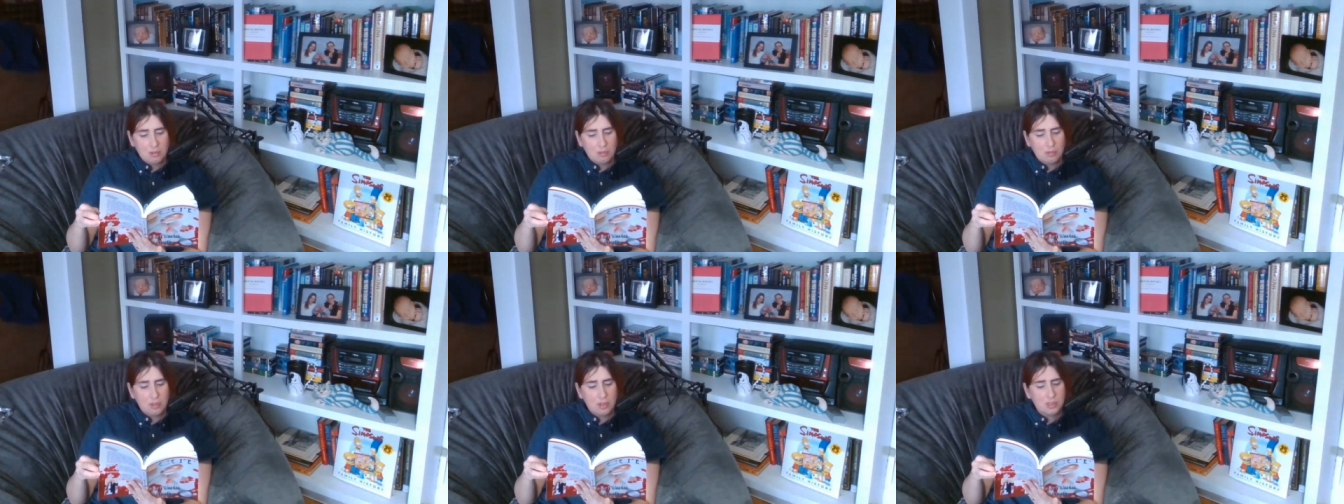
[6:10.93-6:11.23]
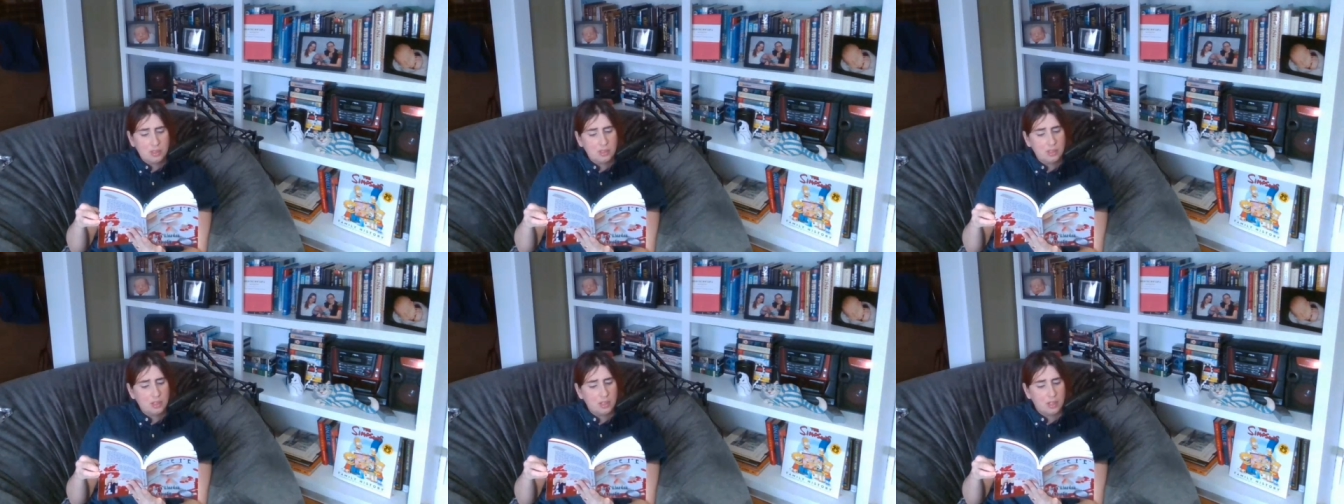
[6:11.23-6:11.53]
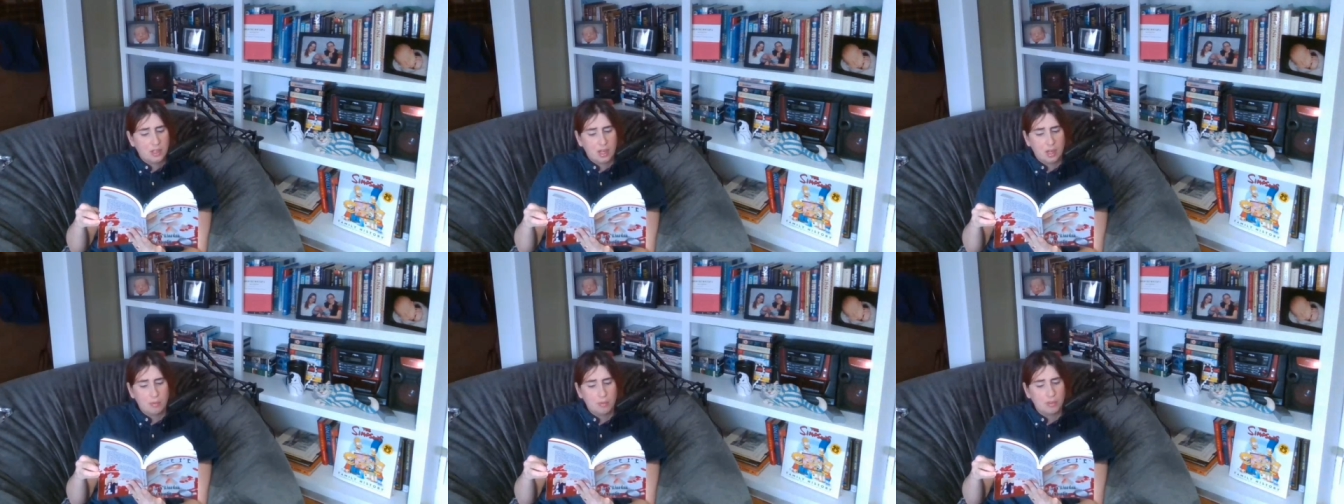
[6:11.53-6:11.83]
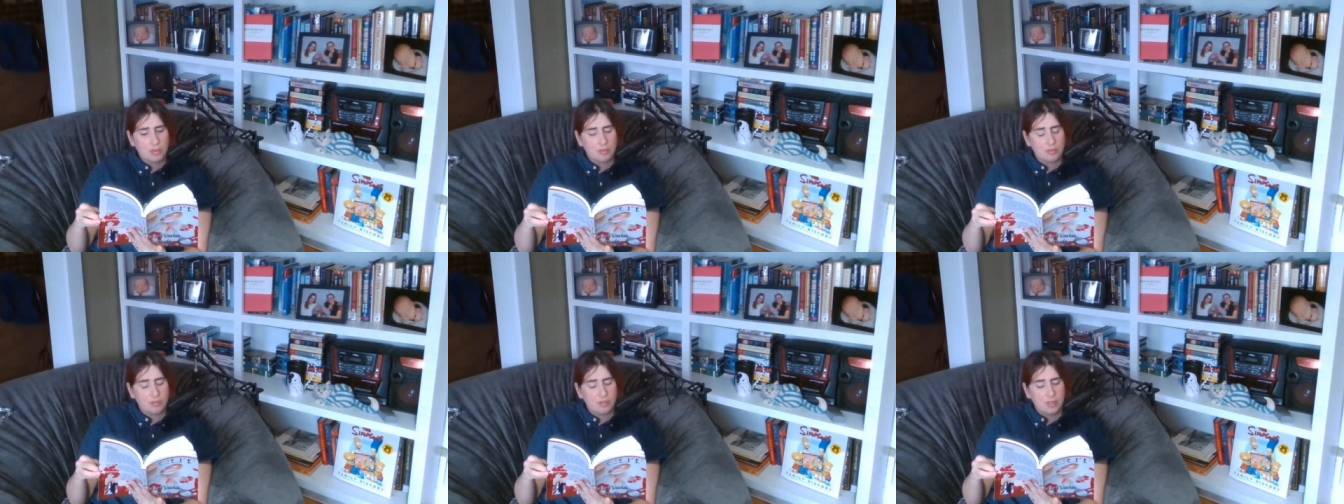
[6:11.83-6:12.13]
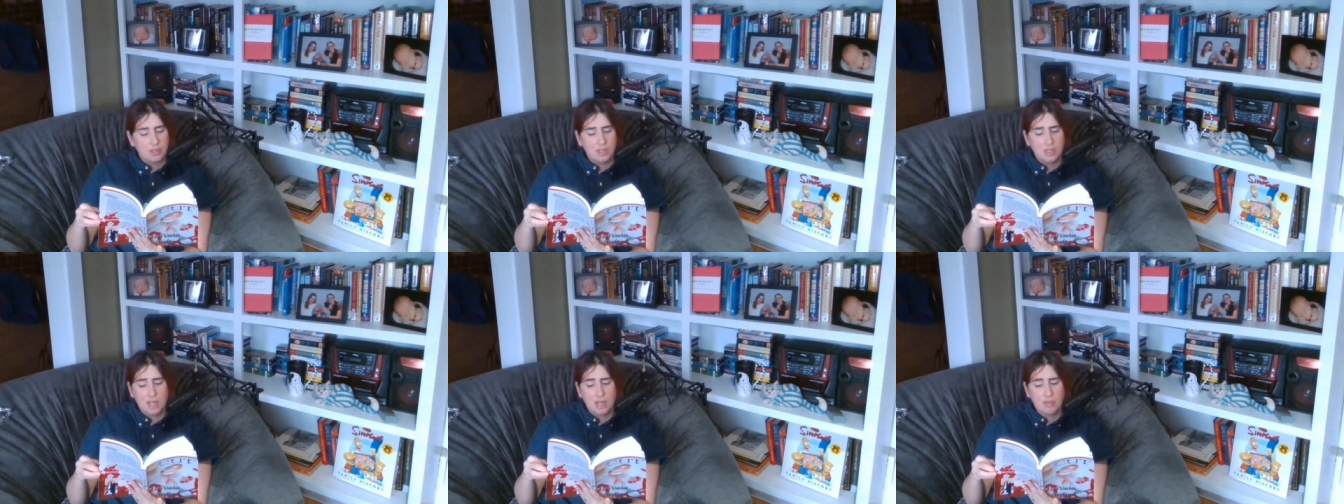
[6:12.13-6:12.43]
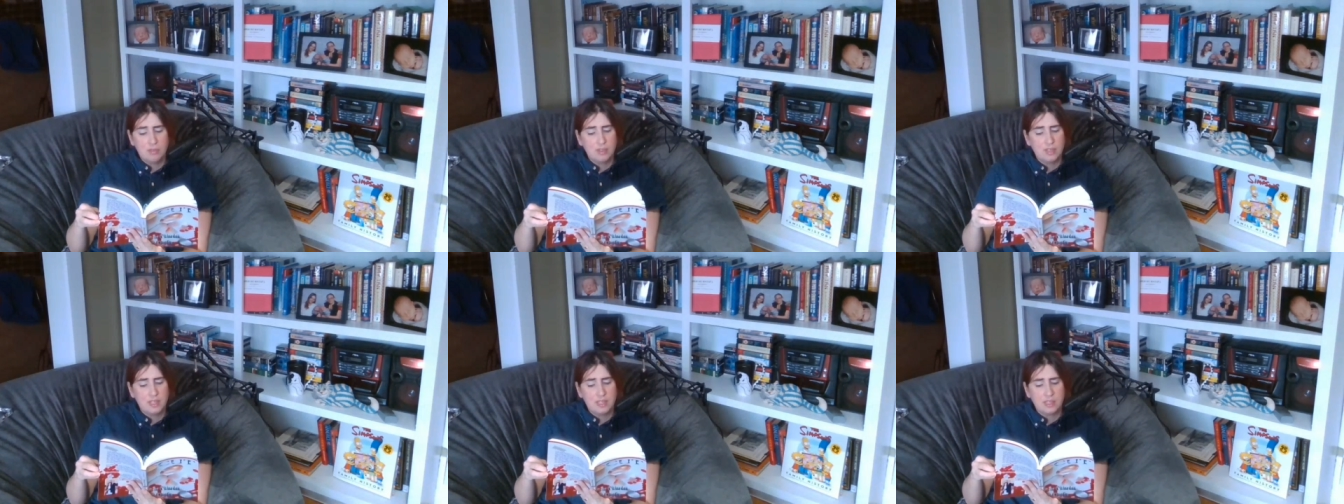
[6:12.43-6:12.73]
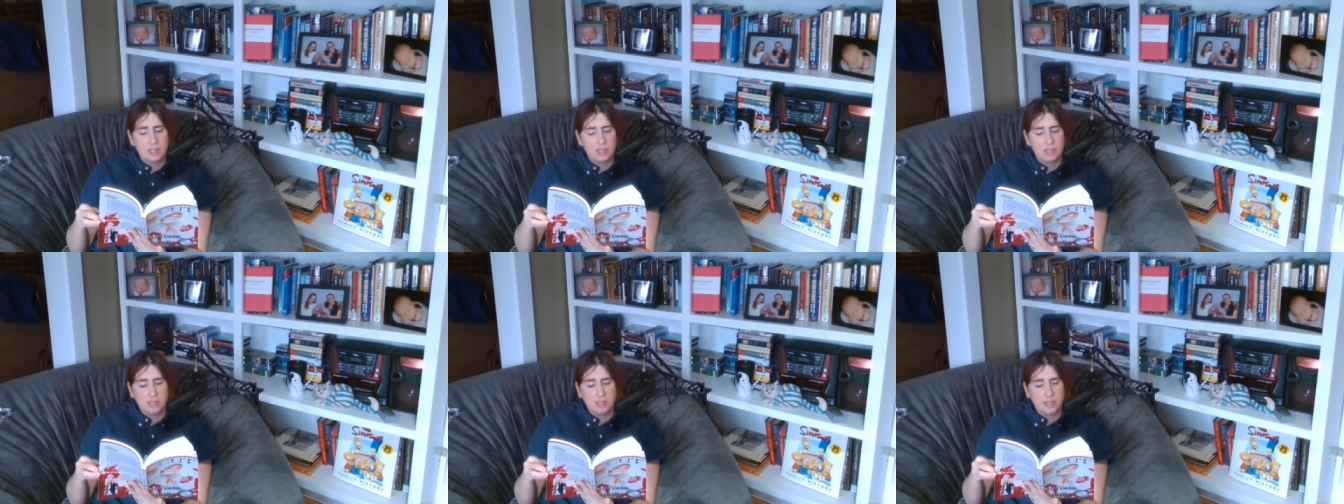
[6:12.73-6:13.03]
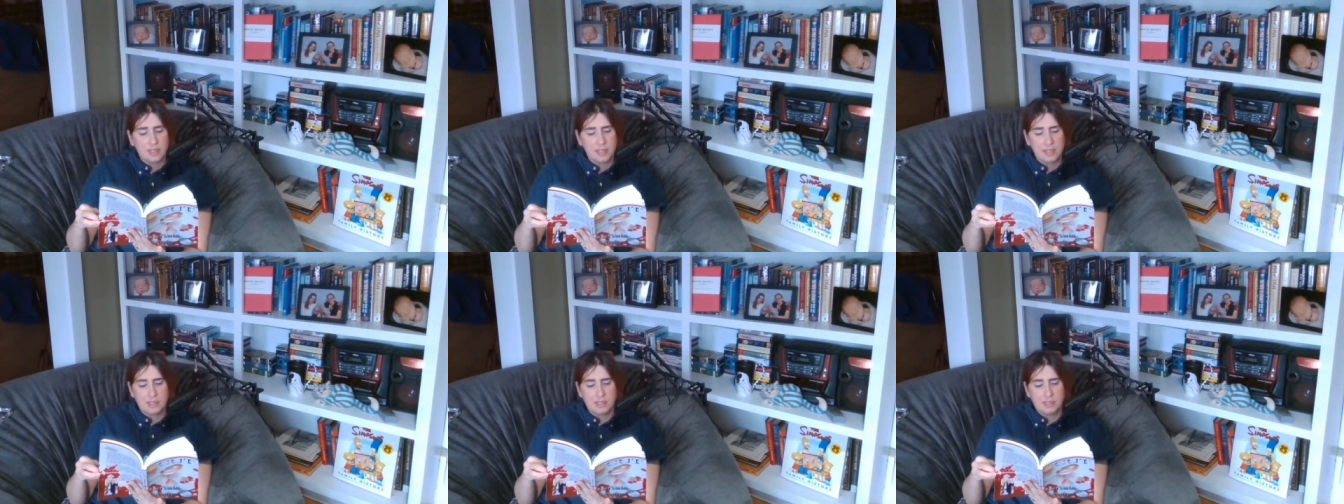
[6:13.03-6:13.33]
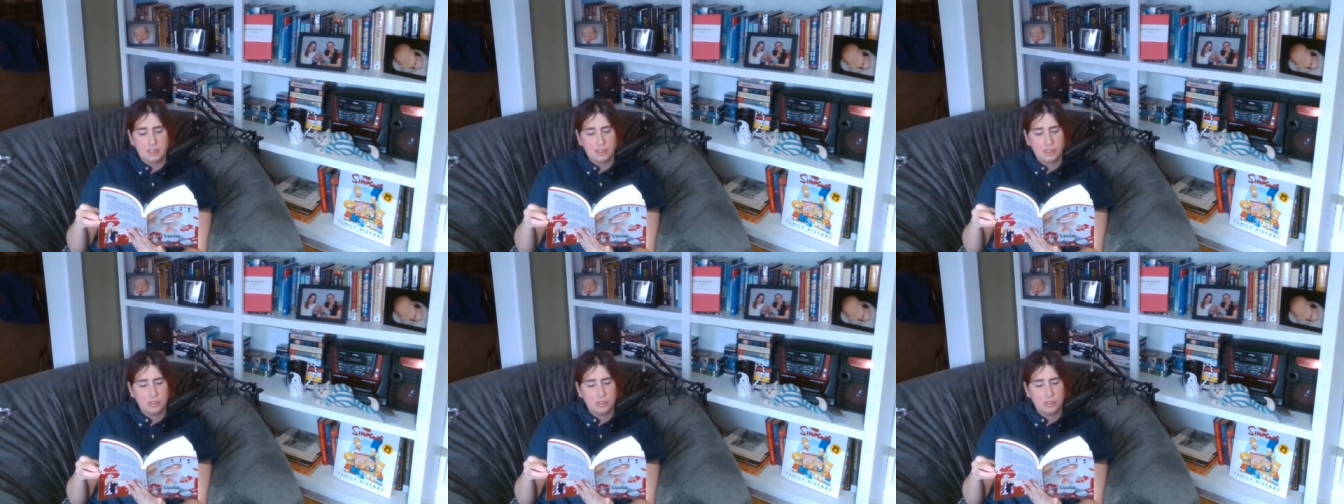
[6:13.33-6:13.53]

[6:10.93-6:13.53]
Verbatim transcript: What could a couple of lovely young ladies